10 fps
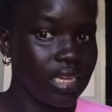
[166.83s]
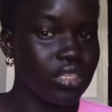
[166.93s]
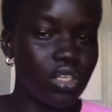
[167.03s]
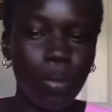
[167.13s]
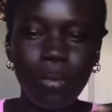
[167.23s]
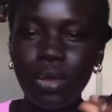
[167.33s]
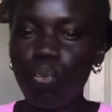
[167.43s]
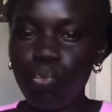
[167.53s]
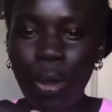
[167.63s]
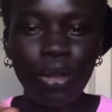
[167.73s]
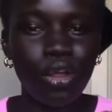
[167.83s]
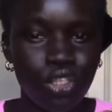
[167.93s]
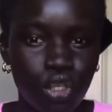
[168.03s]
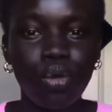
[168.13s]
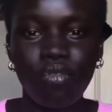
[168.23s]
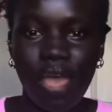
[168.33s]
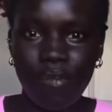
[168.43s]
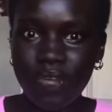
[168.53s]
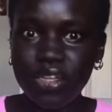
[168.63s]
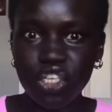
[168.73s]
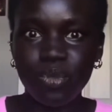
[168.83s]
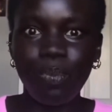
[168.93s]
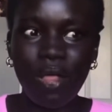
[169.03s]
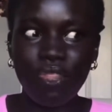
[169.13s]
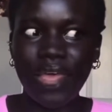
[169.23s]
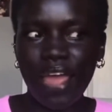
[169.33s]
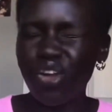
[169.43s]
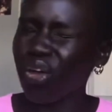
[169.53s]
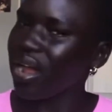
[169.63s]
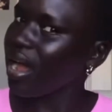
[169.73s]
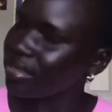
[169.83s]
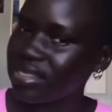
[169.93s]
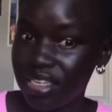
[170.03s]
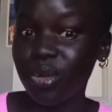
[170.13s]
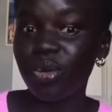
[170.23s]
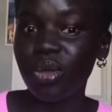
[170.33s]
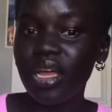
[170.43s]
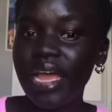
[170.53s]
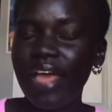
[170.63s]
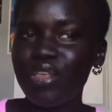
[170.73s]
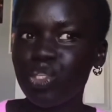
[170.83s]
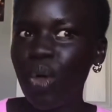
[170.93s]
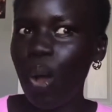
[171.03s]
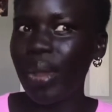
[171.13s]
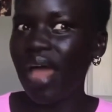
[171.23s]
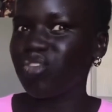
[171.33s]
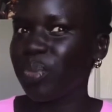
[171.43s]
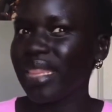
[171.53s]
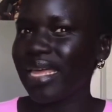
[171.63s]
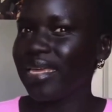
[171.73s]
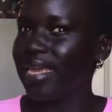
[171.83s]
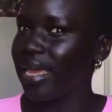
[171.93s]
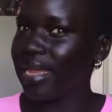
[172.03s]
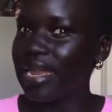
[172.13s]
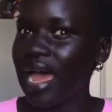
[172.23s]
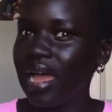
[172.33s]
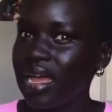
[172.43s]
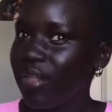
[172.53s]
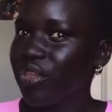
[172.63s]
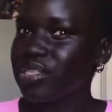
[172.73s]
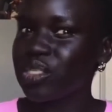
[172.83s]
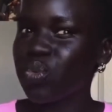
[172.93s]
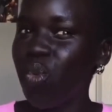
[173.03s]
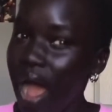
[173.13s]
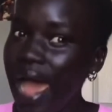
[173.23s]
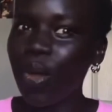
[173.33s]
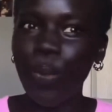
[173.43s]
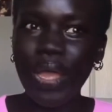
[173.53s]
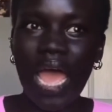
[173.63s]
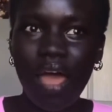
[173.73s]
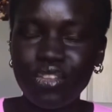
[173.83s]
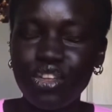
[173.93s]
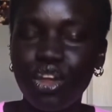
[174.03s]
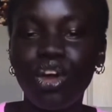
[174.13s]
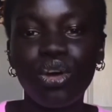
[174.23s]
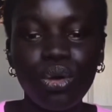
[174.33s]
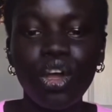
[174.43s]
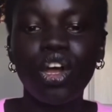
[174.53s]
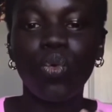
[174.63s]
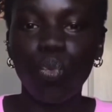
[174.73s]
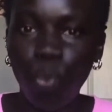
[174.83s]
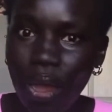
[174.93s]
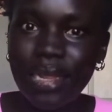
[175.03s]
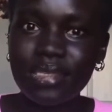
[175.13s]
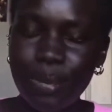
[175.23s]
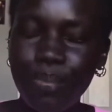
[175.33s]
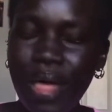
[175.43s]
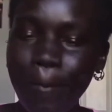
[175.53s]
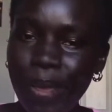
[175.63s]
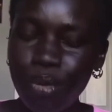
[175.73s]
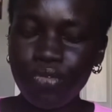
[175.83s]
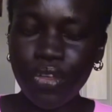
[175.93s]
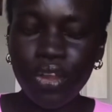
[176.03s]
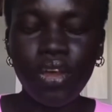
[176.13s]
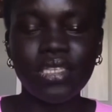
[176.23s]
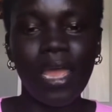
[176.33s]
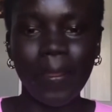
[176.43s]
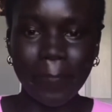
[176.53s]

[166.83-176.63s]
Some one or two of our features, but they are not us still. And this is why we have to be like, yeah, nah. This is why we have to know what is the Black people phenotype.